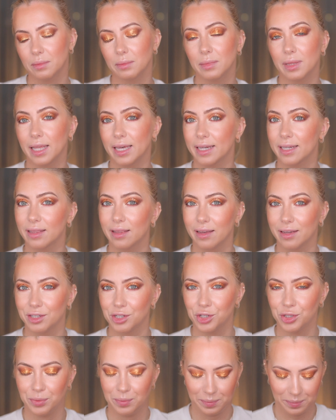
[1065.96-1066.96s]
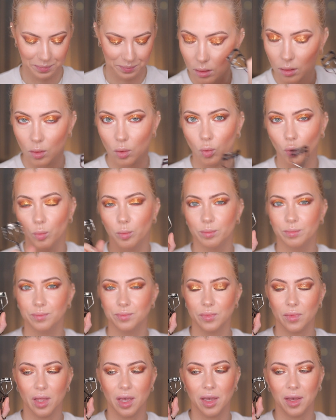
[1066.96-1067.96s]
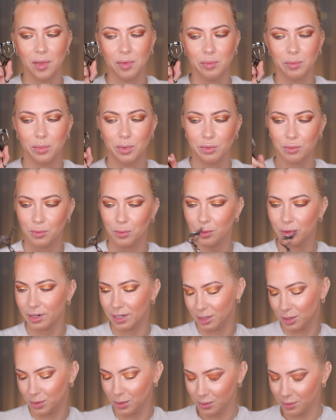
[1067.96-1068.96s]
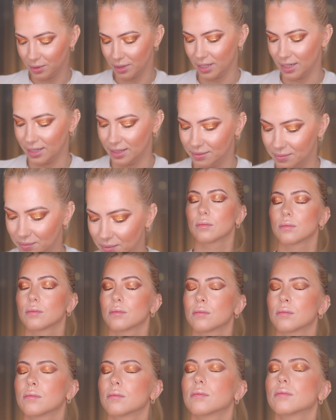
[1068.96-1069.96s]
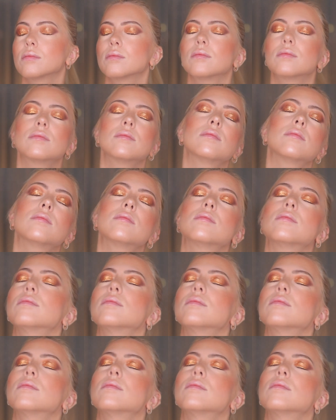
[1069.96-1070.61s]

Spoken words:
Black Lash. Oh, and before I do that, I want to set my